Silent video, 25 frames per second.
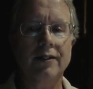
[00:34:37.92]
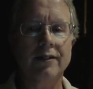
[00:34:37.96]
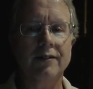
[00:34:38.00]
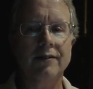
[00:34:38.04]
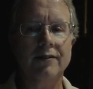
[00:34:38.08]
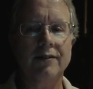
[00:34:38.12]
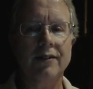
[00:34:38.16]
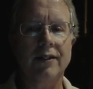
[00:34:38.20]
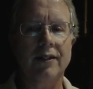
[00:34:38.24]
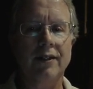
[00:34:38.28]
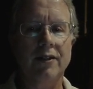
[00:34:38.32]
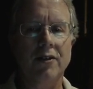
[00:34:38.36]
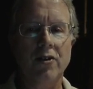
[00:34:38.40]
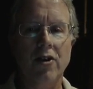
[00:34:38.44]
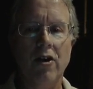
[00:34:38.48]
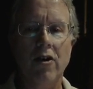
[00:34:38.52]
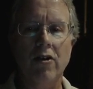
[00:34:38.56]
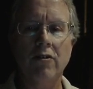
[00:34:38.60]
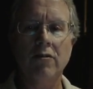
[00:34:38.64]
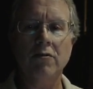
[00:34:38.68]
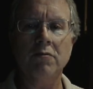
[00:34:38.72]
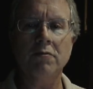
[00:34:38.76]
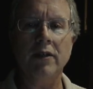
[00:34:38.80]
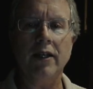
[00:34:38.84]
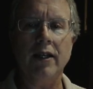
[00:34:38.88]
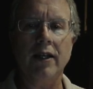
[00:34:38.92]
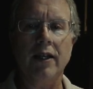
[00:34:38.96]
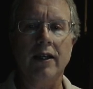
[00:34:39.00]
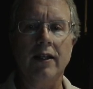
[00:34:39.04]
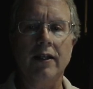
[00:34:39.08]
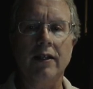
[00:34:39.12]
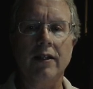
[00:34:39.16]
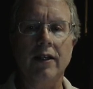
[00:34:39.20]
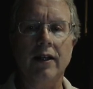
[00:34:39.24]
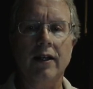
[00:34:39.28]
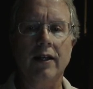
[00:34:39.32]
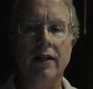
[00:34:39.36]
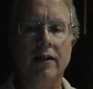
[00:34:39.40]
GNOME,
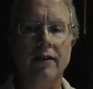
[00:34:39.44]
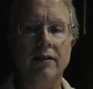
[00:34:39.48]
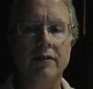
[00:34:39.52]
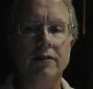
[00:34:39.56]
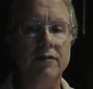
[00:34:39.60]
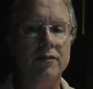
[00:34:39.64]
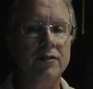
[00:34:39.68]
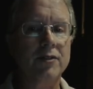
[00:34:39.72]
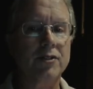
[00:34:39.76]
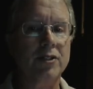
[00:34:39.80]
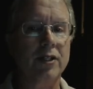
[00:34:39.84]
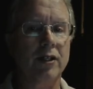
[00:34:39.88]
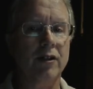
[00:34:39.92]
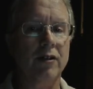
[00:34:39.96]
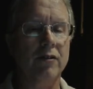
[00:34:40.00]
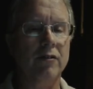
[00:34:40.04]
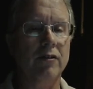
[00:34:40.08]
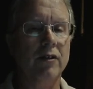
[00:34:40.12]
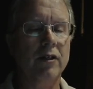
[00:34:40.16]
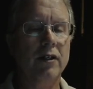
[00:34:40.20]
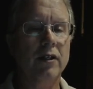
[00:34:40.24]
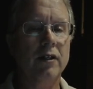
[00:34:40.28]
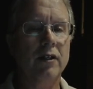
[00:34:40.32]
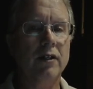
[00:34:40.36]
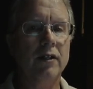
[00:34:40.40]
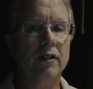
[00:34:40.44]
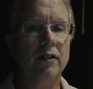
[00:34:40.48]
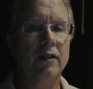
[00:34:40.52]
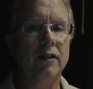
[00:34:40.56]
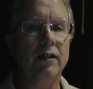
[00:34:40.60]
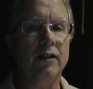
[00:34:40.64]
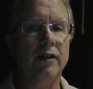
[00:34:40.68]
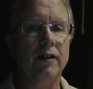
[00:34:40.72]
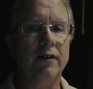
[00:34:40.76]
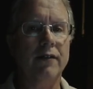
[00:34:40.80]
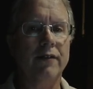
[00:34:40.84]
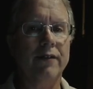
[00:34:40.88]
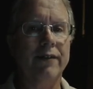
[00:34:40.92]
and so
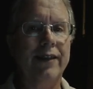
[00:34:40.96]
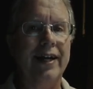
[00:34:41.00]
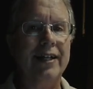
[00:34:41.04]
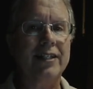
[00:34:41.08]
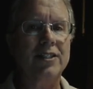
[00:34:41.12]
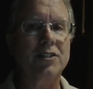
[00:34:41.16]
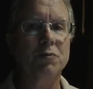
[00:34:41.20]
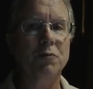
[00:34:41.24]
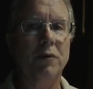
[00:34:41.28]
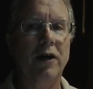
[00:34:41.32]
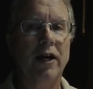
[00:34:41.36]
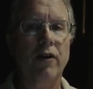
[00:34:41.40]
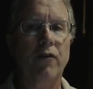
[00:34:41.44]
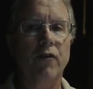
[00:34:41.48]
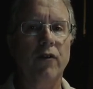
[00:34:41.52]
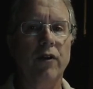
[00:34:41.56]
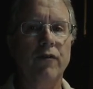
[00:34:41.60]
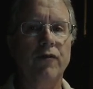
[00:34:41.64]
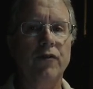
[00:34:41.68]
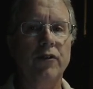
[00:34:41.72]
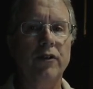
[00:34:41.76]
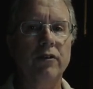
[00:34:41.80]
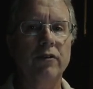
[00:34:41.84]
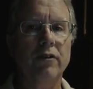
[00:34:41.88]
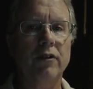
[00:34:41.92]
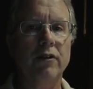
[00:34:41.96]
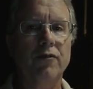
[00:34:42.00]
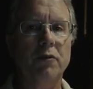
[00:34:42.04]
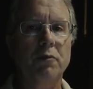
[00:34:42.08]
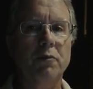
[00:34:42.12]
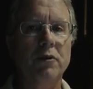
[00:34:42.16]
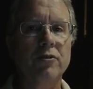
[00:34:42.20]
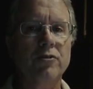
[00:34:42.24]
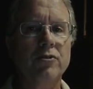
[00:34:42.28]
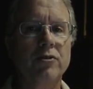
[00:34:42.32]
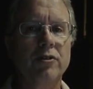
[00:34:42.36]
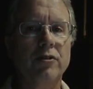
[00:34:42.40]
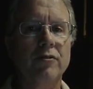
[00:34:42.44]
that's my review of
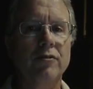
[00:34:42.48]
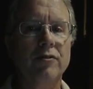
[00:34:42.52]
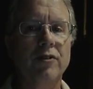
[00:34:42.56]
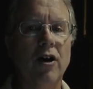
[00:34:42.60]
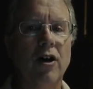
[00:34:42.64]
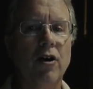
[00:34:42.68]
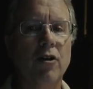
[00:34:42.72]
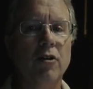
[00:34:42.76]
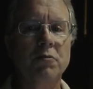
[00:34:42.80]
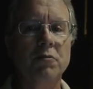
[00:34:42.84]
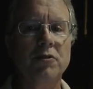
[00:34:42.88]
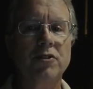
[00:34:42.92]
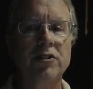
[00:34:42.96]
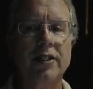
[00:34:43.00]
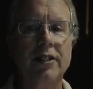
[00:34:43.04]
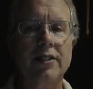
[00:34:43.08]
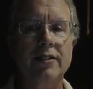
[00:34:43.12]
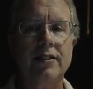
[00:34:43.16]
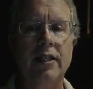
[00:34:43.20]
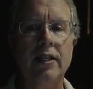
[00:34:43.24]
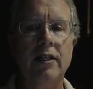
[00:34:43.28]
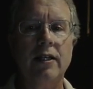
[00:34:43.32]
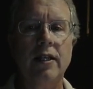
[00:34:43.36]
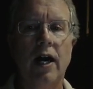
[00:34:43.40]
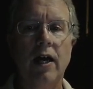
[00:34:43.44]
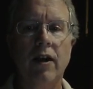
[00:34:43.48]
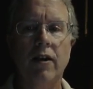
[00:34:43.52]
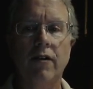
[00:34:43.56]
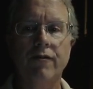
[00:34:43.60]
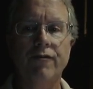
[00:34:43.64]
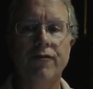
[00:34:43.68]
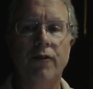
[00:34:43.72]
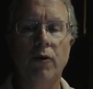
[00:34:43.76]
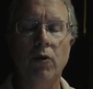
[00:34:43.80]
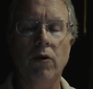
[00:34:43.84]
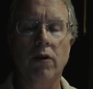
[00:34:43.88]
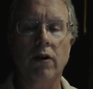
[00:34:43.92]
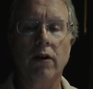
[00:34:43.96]
Ubuntu GNOME
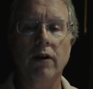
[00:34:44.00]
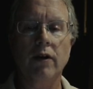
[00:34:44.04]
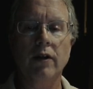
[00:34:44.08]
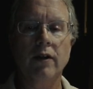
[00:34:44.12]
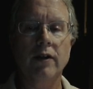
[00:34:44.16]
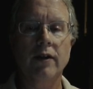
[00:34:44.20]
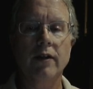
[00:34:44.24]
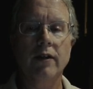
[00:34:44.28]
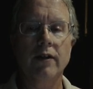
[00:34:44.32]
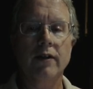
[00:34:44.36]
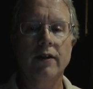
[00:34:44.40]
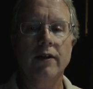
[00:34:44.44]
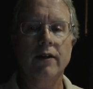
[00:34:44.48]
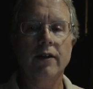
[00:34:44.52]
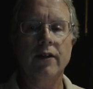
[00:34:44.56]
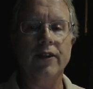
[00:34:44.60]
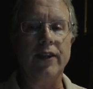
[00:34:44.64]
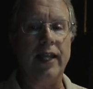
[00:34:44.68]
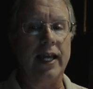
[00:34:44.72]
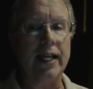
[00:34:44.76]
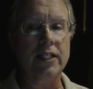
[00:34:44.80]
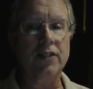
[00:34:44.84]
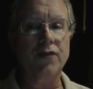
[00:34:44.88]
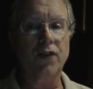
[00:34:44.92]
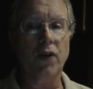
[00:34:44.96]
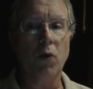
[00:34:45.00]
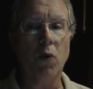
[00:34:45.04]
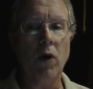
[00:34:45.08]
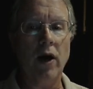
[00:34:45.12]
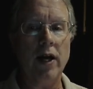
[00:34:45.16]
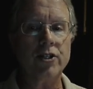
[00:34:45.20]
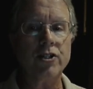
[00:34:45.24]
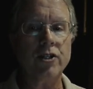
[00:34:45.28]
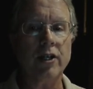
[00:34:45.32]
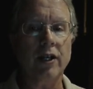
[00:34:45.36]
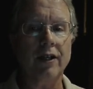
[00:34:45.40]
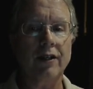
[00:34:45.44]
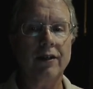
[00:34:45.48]
16.04. Thanks for
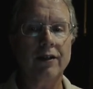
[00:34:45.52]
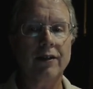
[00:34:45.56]
watching.